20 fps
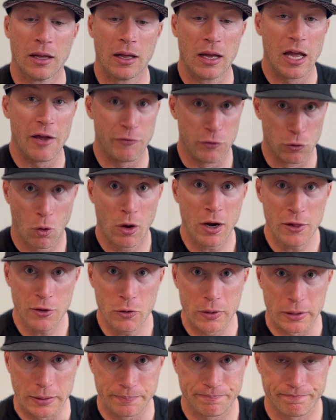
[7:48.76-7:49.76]
If you want to
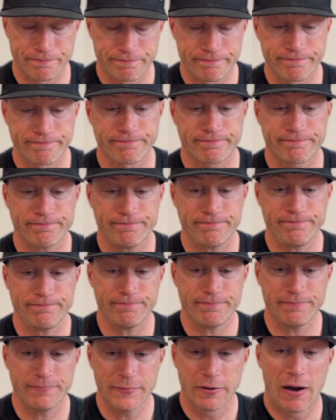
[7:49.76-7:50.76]
do it,
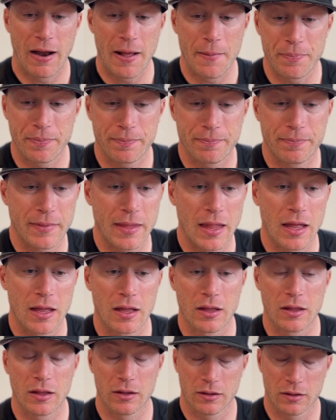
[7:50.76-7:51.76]
right?
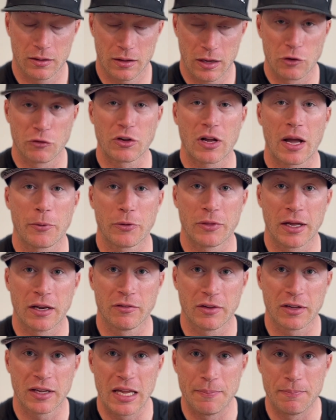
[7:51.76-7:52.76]
Here's a couple things
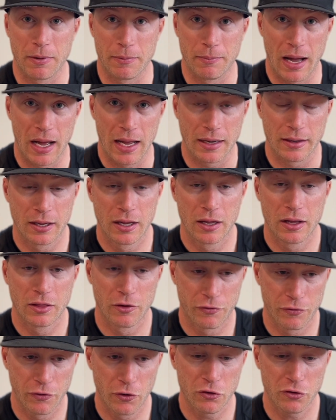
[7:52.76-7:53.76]
to keep in mind. The
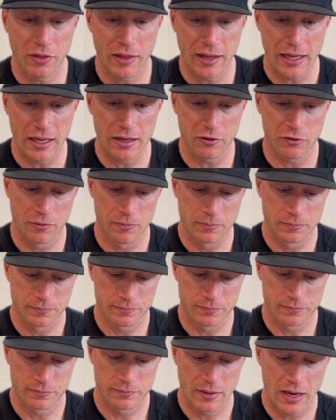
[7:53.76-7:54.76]
first thing is,
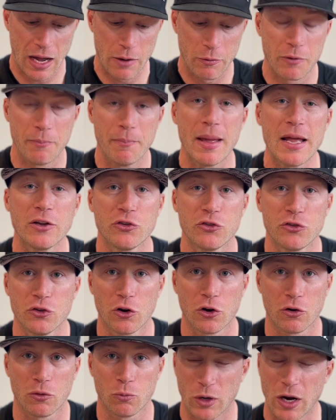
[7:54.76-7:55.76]
I would make
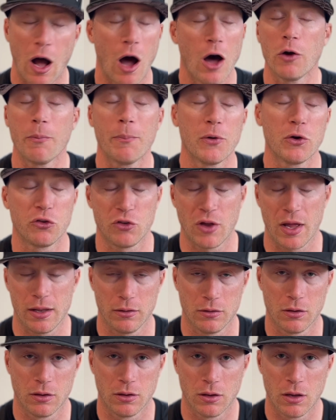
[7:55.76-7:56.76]
sure, 100%,
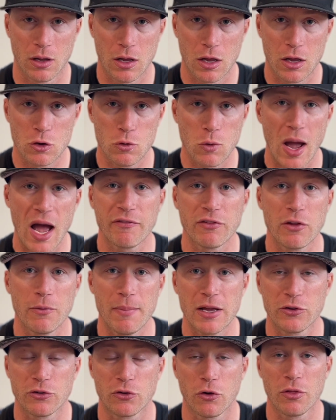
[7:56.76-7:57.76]
you have to
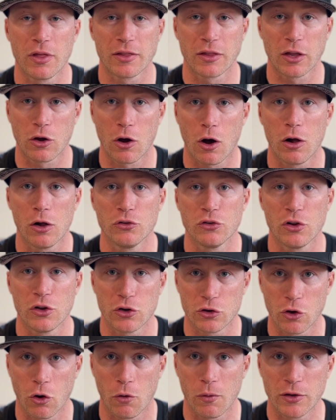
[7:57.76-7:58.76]
make sure that the college that
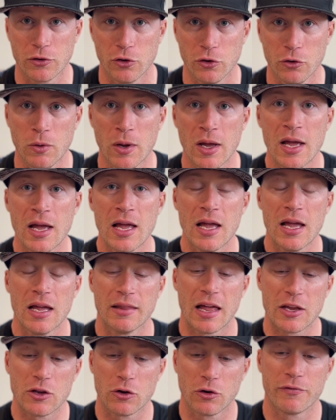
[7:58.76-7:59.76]
you're going to,
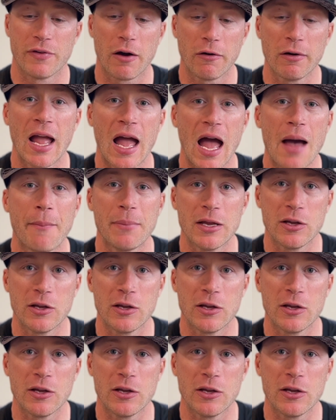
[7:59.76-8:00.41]
that you're very happy